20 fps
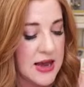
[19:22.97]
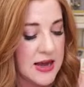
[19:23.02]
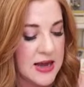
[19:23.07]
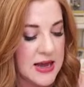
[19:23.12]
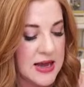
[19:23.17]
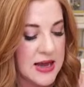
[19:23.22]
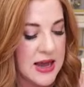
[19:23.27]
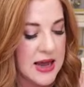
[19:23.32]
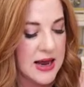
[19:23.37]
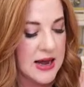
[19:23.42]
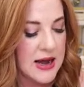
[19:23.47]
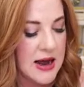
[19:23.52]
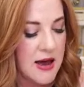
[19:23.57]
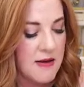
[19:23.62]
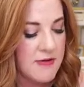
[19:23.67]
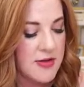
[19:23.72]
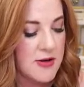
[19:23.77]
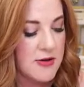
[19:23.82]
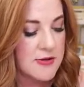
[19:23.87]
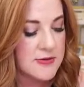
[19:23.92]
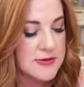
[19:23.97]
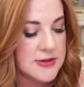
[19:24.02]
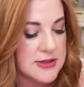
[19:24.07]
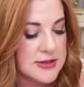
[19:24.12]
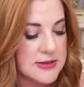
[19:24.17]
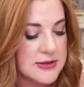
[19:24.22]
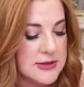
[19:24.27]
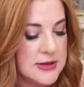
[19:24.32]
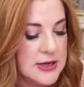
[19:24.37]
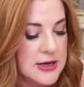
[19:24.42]
and he can have
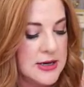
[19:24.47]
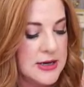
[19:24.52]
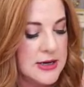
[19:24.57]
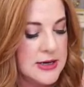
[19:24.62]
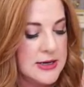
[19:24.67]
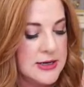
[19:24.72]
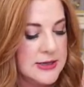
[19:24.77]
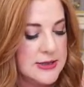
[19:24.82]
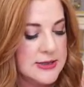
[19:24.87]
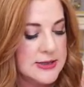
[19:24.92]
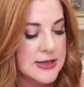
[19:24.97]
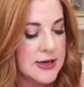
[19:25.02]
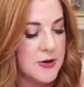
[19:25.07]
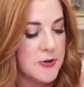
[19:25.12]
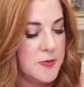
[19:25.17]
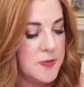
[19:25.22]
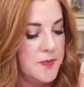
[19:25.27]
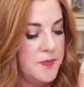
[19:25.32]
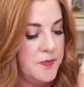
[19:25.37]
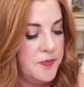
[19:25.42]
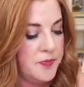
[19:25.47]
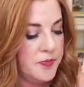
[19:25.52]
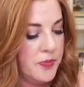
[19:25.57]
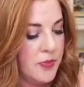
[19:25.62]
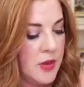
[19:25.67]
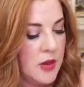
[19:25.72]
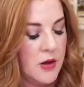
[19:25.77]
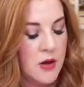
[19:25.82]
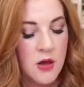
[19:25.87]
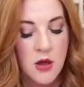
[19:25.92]
those. So,
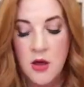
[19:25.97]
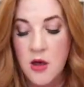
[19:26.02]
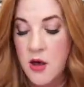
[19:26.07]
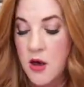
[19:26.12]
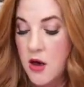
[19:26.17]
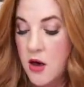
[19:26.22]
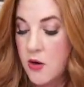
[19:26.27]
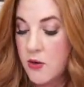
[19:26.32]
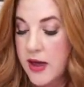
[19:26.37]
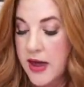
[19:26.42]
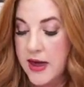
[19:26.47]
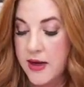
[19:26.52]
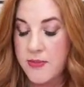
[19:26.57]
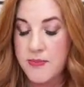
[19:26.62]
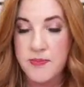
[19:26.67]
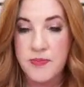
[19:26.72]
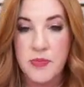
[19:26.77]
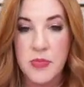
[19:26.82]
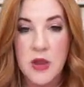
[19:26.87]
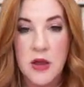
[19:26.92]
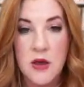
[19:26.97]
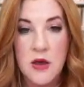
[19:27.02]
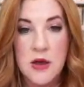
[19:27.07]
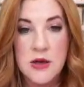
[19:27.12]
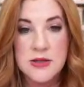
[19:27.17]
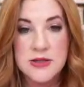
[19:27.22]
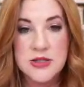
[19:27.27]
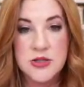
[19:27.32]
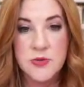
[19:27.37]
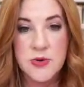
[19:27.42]
okay.
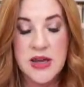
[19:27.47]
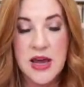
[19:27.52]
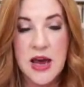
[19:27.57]
So we